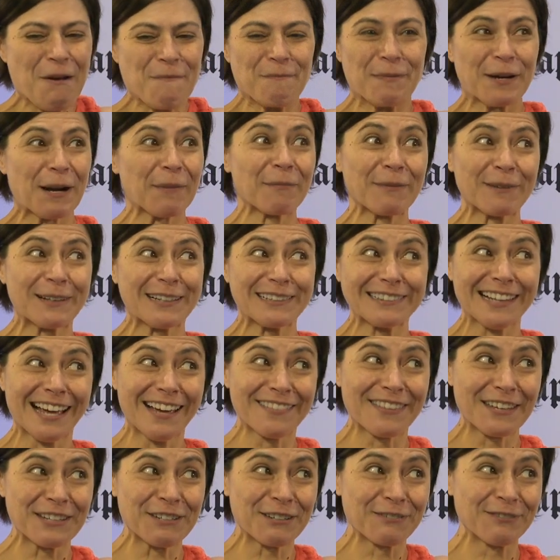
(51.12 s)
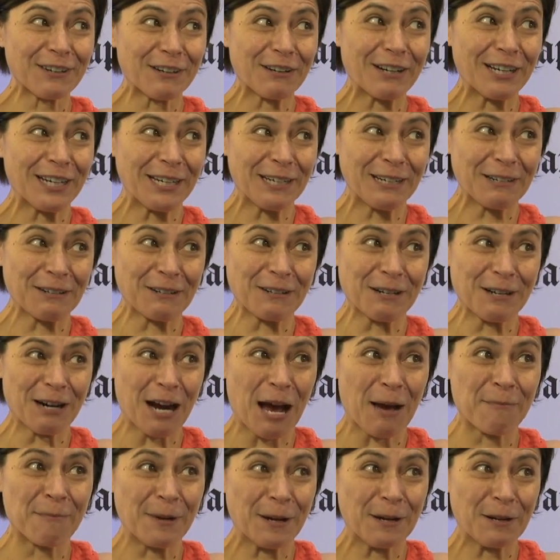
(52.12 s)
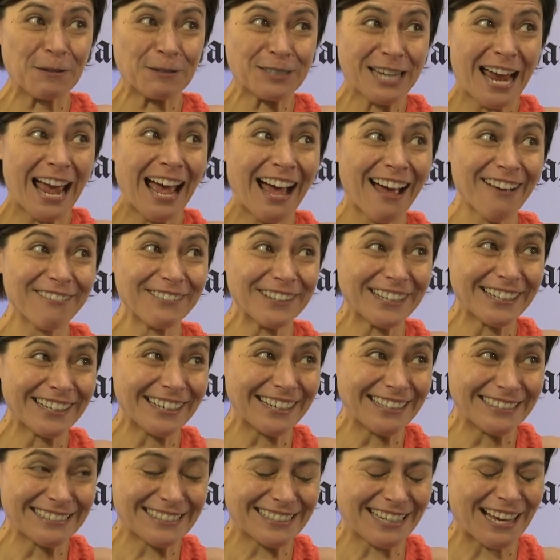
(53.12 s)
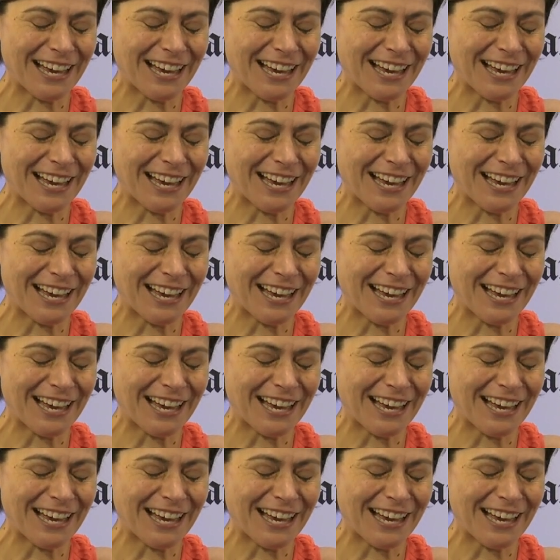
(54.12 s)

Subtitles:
But I'm glad that you're very eager about having it,